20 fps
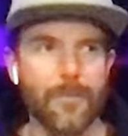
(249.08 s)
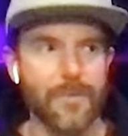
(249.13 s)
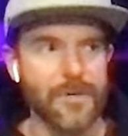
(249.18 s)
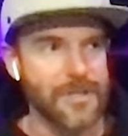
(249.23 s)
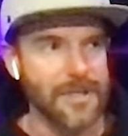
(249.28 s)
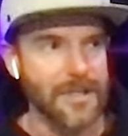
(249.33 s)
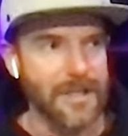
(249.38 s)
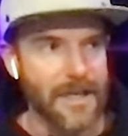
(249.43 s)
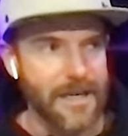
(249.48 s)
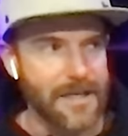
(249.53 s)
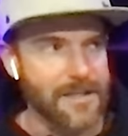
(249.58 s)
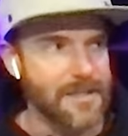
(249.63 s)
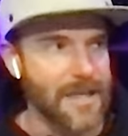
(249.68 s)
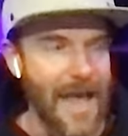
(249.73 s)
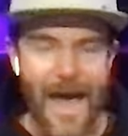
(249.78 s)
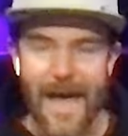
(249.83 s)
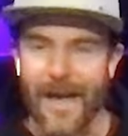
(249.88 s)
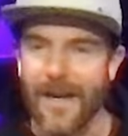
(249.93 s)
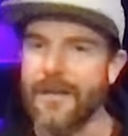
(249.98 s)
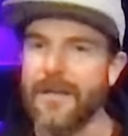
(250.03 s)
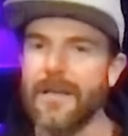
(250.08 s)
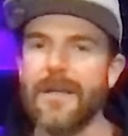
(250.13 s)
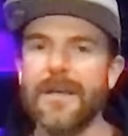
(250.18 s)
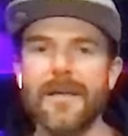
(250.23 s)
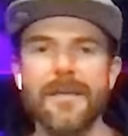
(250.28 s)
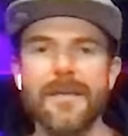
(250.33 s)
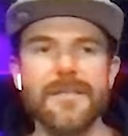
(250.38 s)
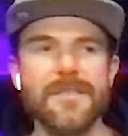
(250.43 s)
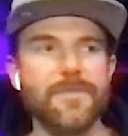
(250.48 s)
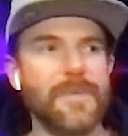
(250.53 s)
but she let us add
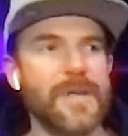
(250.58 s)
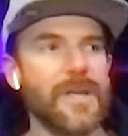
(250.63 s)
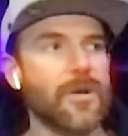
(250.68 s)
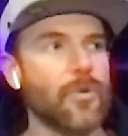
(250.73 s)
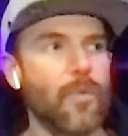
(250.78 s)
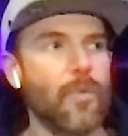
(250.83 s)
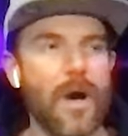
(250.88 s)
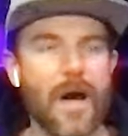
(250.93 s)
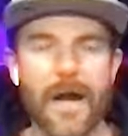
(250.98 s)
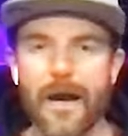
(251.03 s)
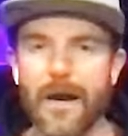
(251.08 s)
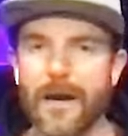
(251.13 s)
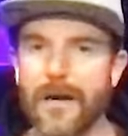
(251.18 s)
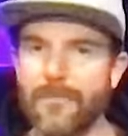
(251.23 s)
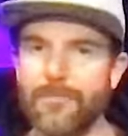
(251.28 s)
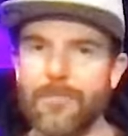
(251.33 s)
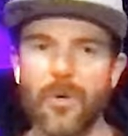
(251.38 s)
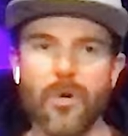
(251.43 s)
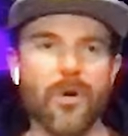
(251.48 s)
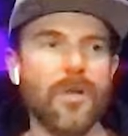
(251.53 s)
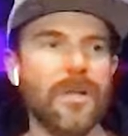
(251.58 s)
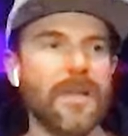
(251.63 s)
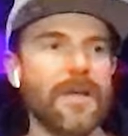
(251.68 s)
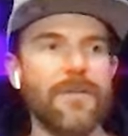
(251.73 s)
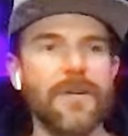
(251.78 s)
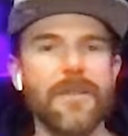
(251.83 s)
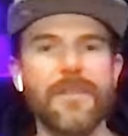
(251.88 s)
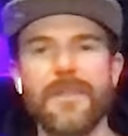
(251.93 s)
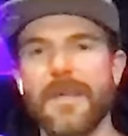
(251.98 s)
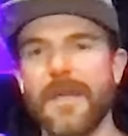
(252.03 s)
speaker wire and pull
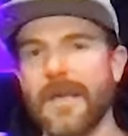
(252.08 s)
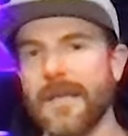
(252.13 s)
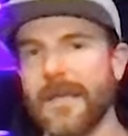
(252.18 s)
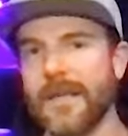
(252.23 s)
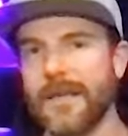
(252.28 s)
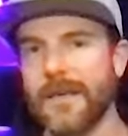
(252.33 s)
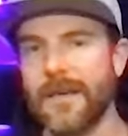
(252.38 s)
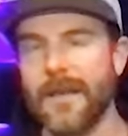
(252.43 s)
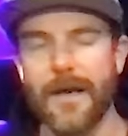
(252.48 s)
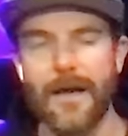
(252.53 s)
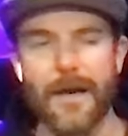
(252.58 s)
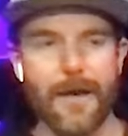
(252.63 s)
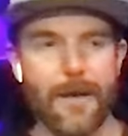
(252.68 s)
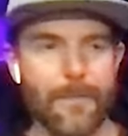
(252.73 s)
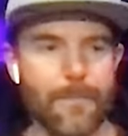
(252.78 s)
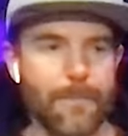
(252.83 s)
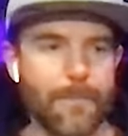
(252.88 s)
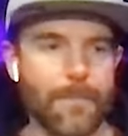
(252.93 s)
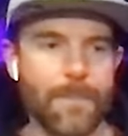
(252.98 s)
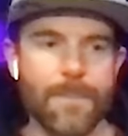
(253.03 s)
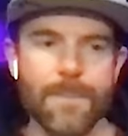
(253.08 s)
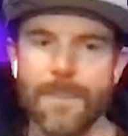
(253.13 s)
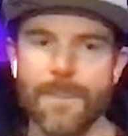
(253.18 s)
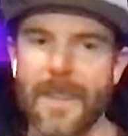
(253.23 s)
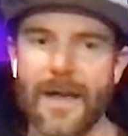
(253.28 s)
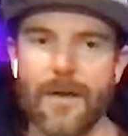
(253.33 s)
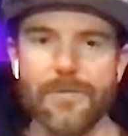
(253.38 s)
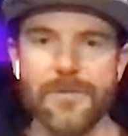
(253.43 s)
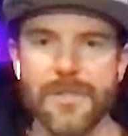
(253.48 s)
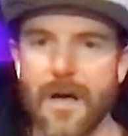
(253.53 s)
everything and um,
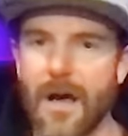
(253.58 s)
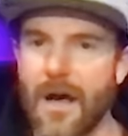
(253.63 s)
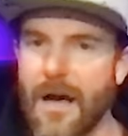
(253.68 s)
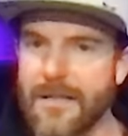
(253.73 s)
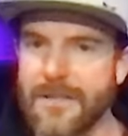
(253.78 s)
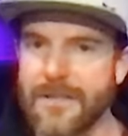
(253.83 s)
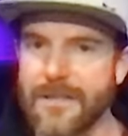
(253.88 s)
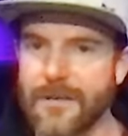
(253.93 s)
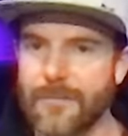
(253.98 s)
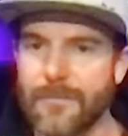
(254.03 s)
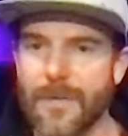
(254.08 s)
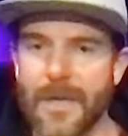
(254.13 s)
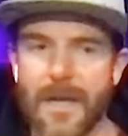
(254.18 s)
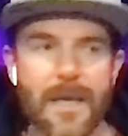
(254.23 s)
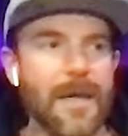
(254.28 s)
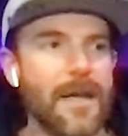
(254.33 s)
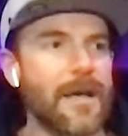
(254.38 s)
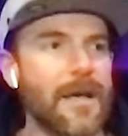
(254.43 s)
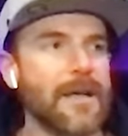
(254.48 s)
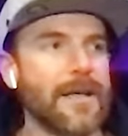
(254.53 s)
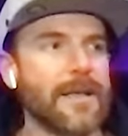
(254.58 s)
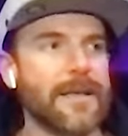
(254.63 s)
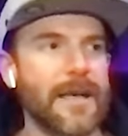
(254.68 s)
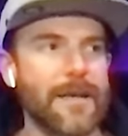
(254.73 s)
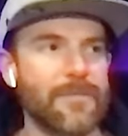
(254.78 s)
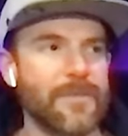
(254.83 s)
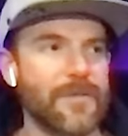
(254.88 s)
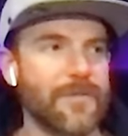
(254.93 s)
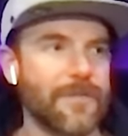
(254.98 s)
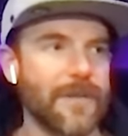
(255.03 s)
that was awesome.
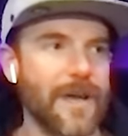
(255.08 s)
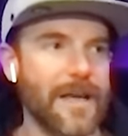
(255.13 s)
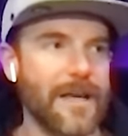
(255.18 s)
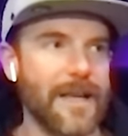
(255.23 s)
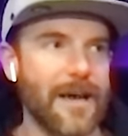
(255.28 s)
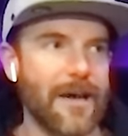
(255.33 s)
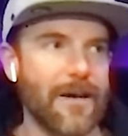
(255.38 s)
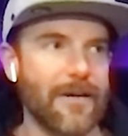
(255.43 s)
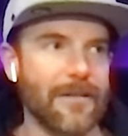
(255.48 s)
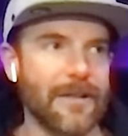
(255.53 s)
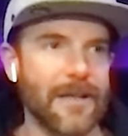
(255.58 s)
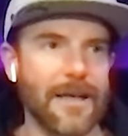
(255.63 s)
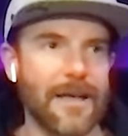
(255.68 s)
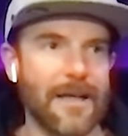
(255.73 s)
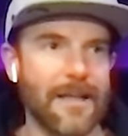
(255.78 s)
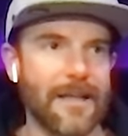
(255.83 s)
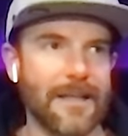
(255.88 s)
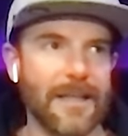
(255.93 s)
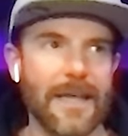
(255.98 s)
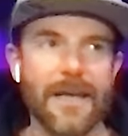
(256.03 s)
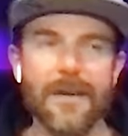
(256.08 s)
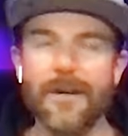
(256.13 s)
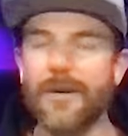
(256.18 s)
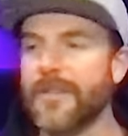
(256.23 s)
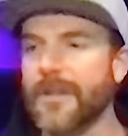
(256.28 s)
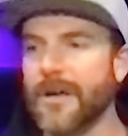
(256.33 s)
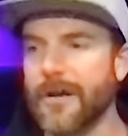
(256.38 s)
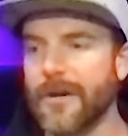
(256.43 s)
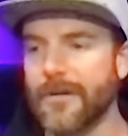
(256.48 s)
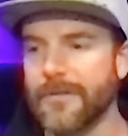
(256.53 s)
Came to find out uh, later,
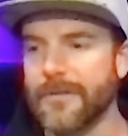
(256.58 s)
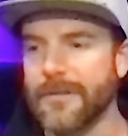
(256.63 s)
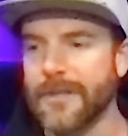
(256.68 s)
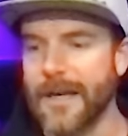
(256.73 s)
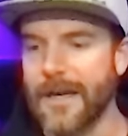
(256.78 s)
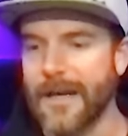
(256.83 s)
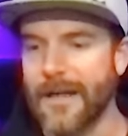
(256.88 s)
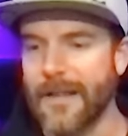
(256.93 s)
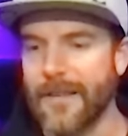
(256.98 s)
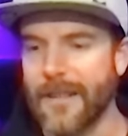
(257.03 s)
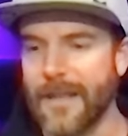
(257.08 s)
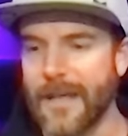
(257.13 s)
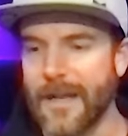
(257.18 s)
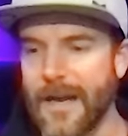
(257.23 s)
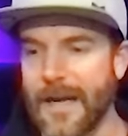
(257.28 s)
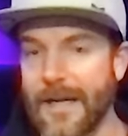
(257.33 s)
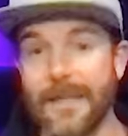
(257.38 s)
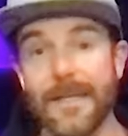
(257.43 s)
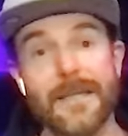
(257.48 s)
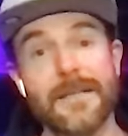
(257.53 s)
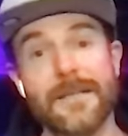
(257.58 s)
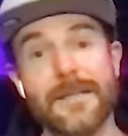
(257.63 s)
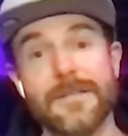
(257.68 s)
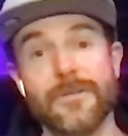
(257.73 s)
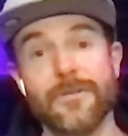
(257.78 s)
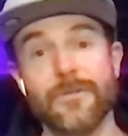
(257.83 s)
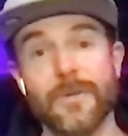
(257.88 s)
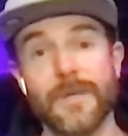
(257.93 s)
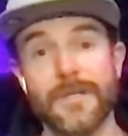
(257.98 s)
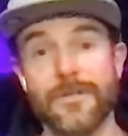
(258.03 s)
though, uh, that I needed
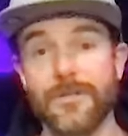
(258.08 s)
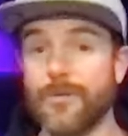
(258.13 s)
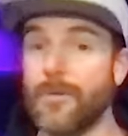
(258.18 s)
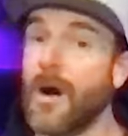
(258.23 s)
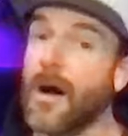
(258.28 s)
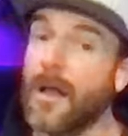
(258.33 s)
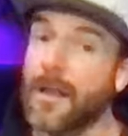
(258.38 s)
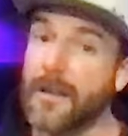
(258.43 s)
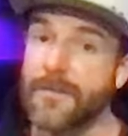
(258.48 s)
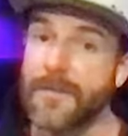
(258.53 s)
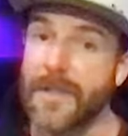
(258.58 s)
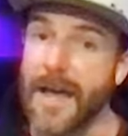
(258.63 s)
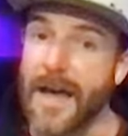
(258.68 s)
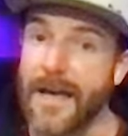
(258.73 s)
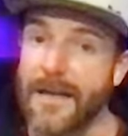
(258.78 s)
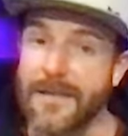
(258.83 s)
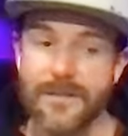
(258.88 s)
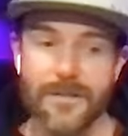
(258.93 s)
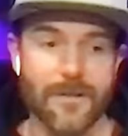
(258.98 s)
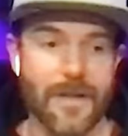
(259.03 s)
to redo all of that. So